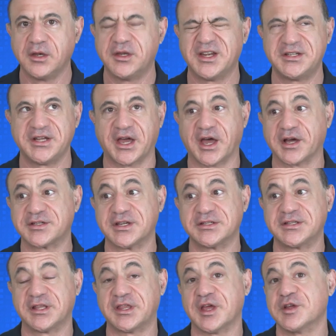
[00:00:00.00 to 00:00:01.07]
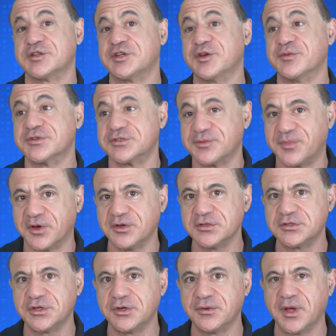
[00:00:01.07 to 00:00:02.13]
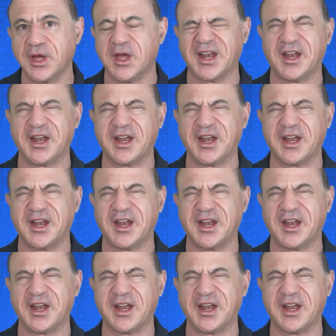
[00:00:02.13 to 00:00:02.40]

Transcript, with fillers: Did she access the things she was supposed to?